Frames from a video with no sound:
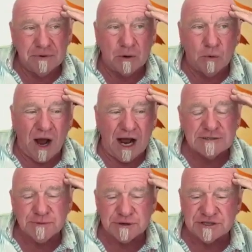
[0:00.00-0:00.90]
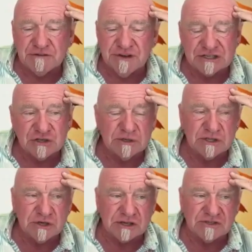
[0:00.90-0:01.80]
But a wise person eventually
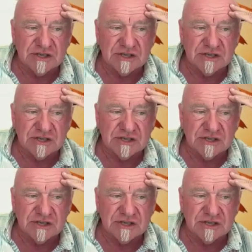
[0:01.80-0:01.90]
would start